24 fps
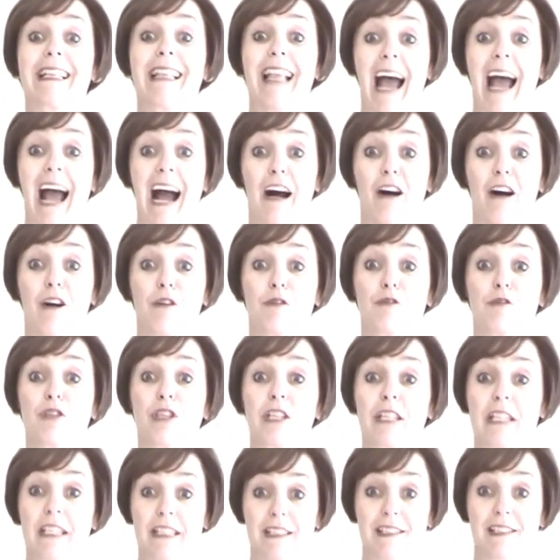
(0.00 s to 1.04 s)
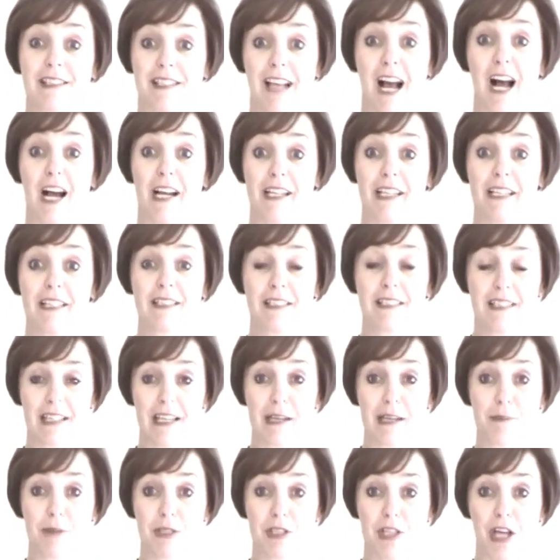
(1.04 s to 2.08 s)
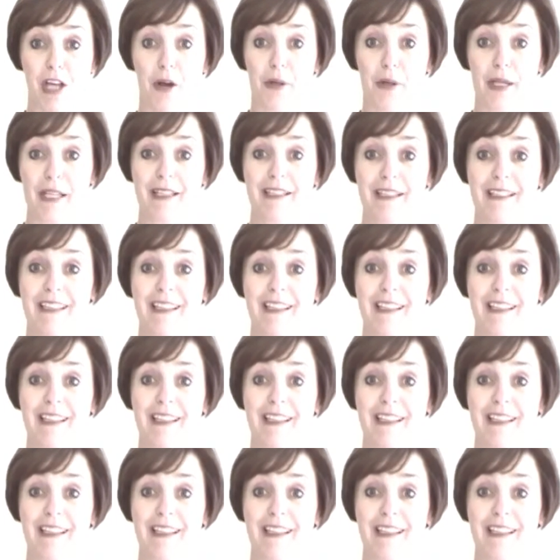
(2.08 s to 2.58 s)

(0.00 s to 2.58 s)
loud and exciting to keep us going,